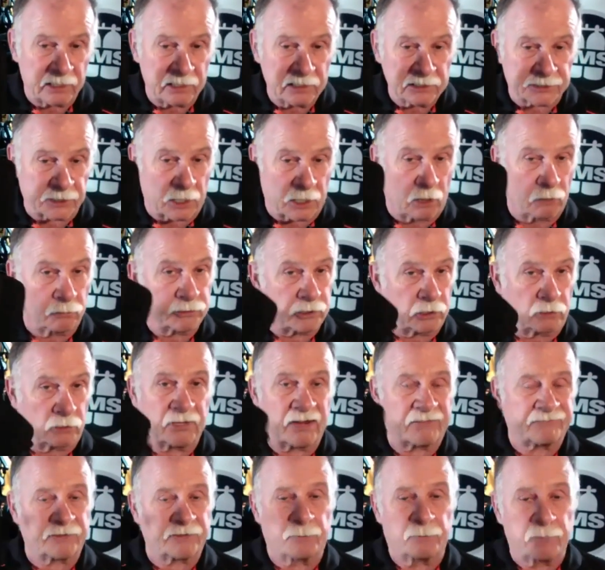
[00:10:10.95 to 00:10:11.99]
So you don't
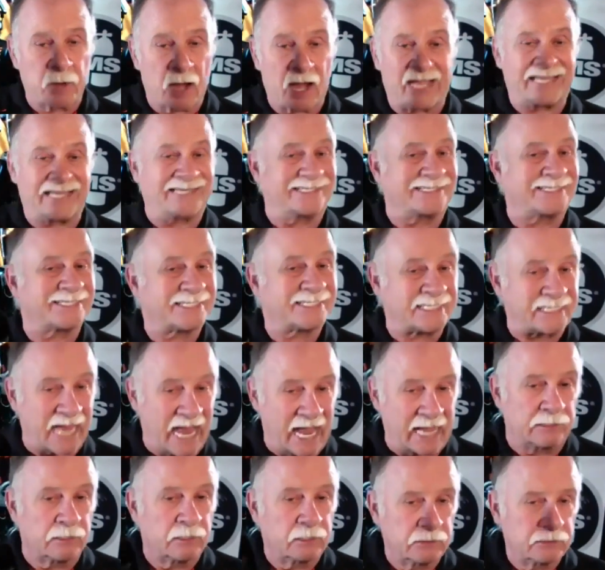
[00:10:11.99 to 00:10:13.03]
have to buy a
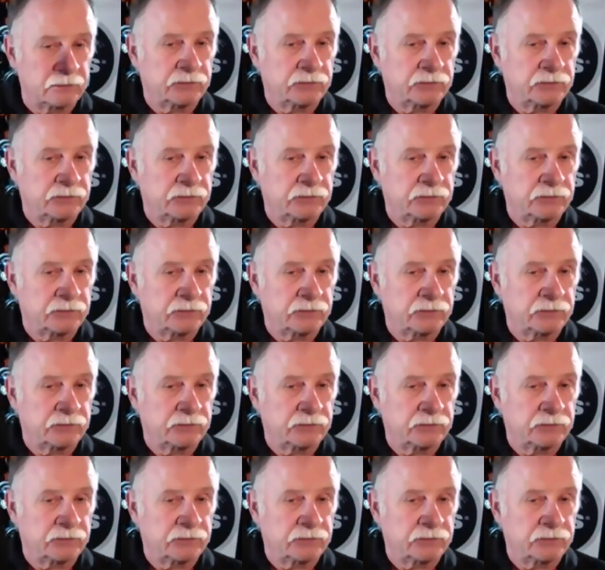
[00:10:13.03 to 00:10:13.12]
set.